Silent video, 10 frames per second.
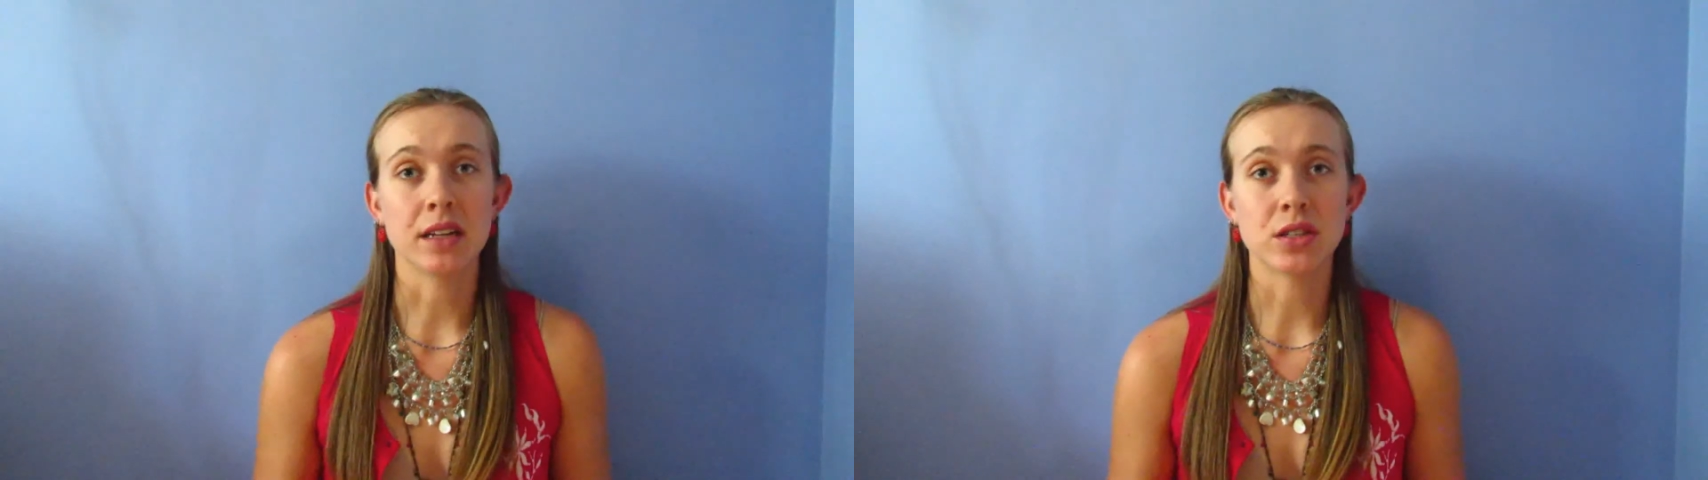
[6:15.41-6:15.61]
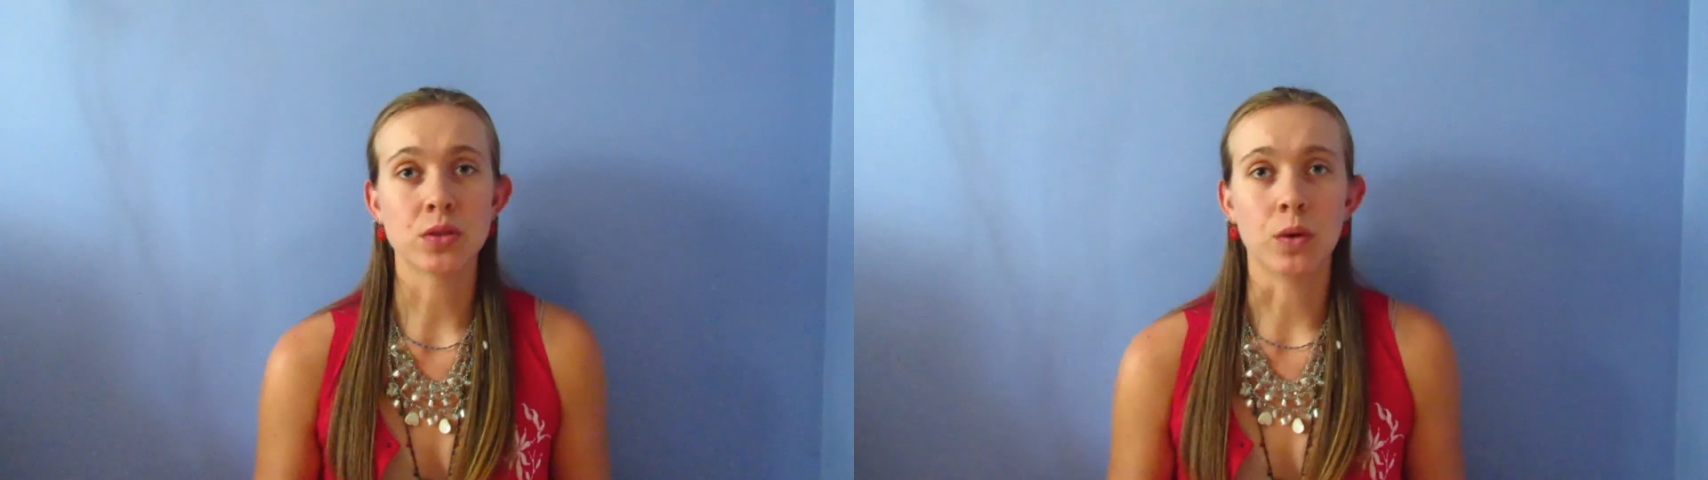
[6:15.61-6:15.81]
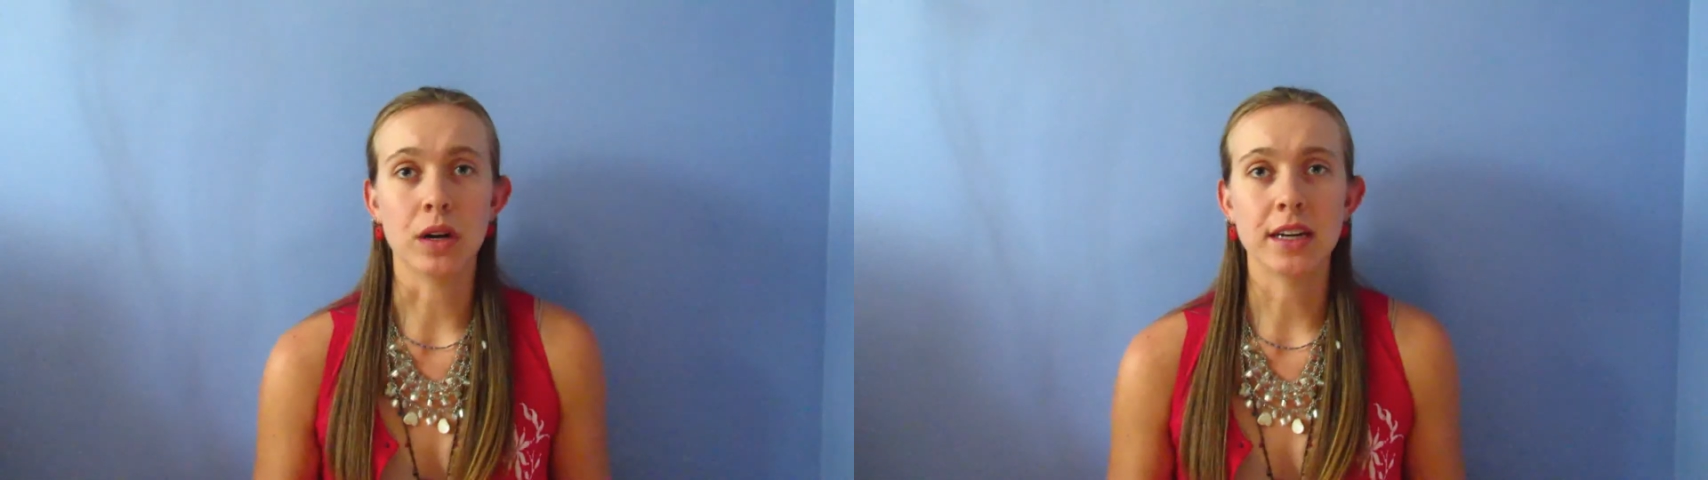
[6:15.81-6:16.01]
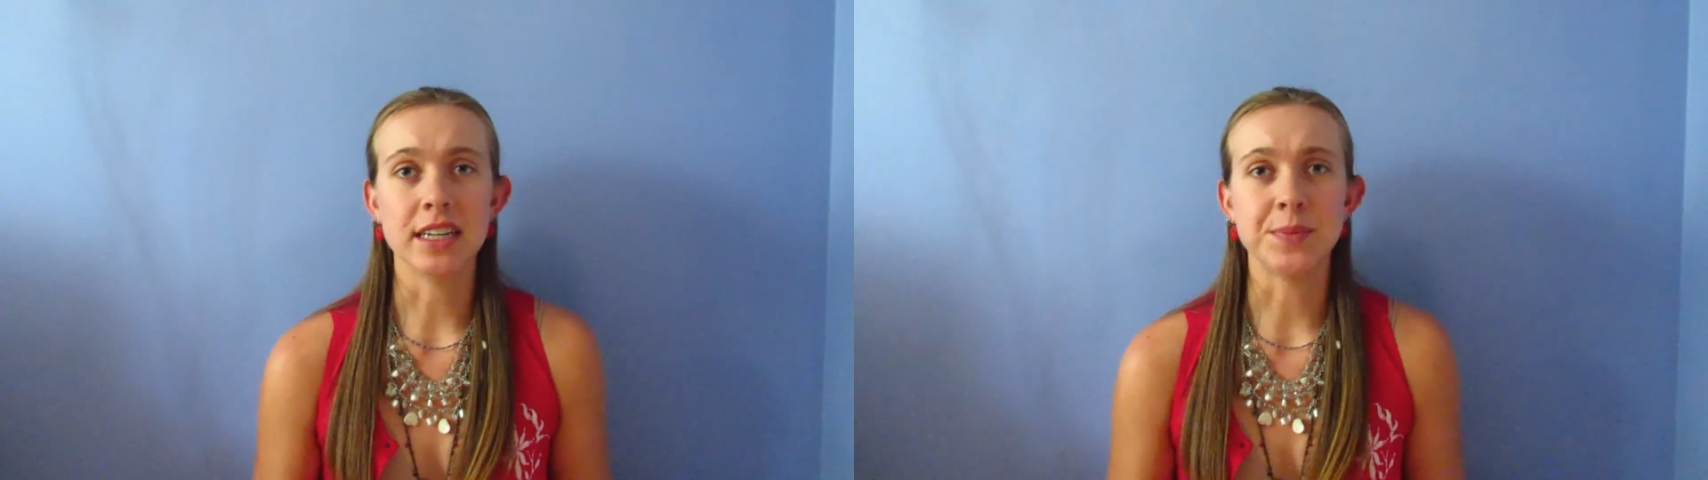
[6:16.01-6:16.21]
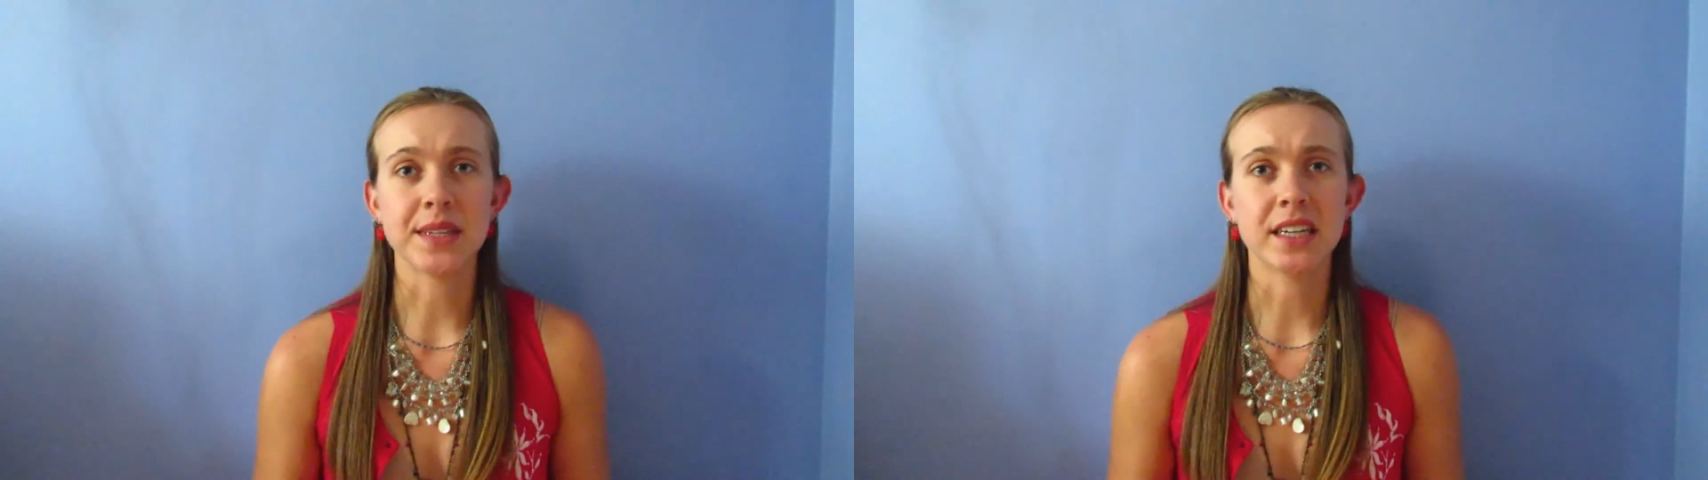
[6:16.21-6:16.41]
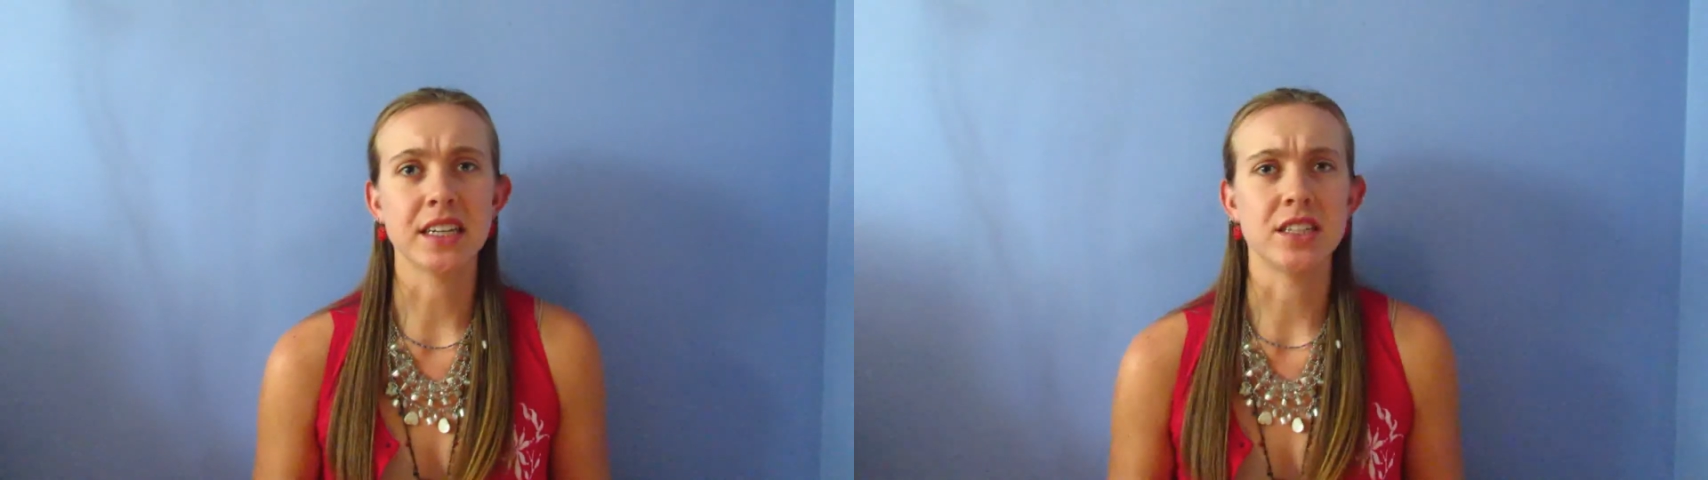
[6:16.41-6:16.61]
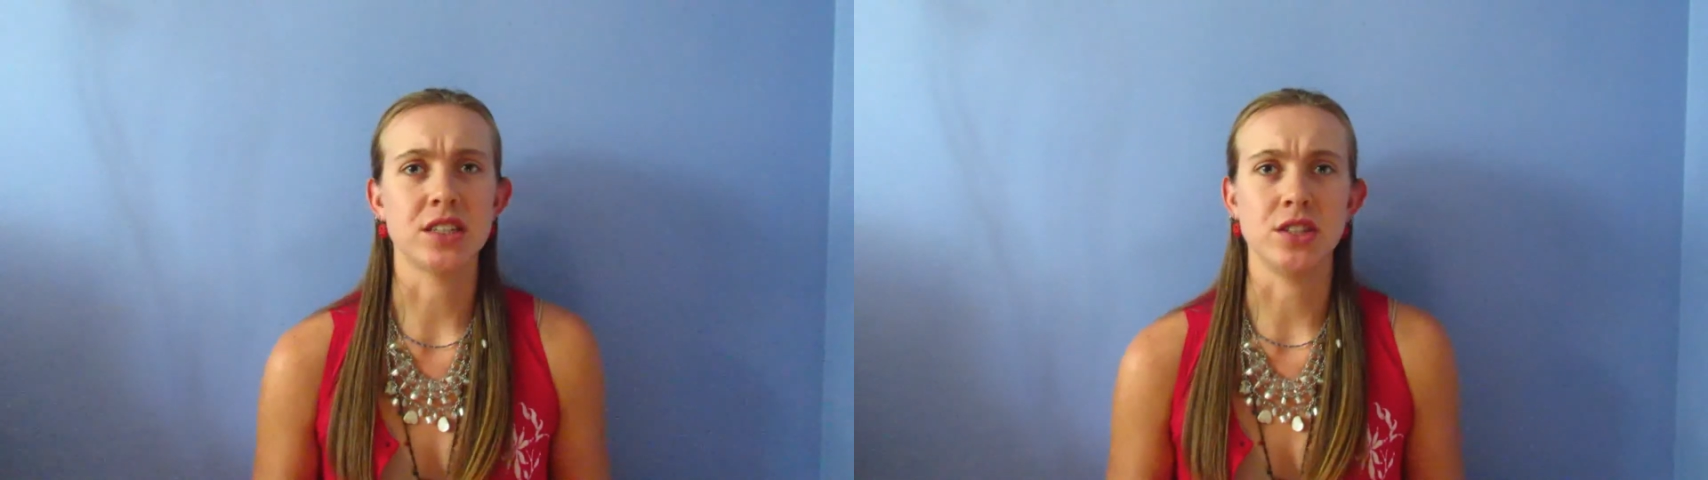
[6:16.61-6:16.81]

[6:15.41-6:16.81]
score is because